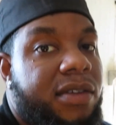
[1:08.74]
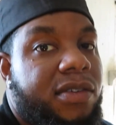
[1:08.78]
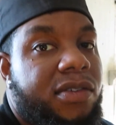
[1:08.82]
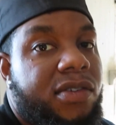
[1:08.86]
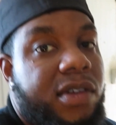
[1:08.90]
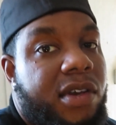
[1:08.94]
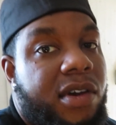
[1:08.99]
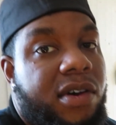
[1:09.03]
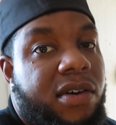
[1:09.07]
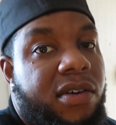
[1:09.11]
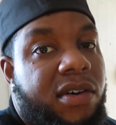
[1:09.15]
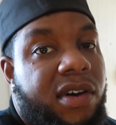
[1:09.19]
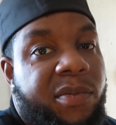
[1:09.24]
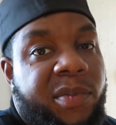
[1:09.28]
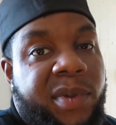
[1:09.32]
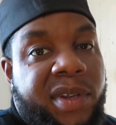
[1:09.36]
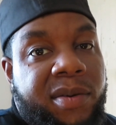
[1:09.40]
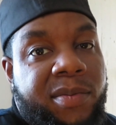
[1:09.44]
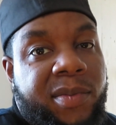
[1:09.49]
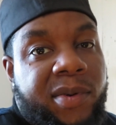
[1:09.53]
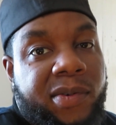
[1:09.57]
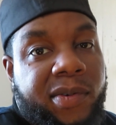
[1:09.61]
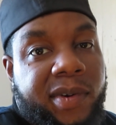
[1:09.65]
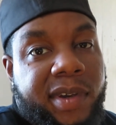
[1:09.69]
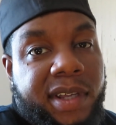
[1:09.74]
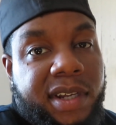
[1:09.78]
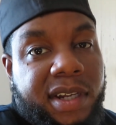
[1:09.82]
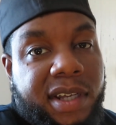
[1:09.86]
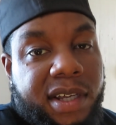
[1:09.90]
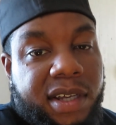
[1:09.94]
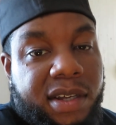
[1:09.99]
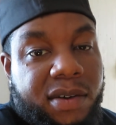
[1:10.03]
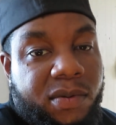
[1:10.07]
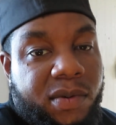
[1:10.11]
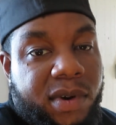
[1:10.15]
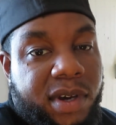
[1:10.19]
So I'm in a
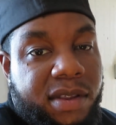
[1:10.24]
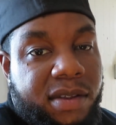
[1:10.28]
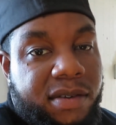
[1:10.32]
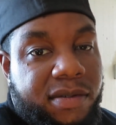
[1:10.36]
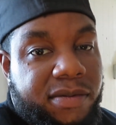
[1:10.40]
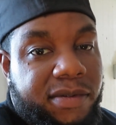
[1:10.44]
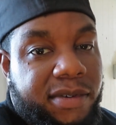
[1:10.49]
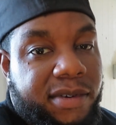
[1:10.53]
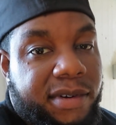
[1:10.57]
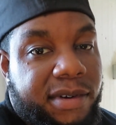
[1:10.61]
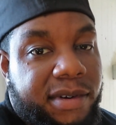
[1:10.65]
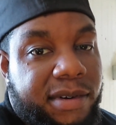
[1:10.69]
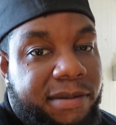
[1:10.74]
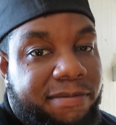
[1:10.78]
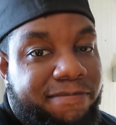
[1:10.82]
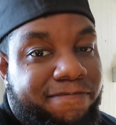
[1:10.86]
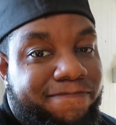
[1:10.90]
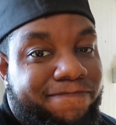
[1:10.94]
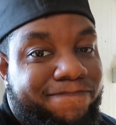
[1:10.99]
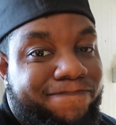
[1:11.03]
marina in Weatherford,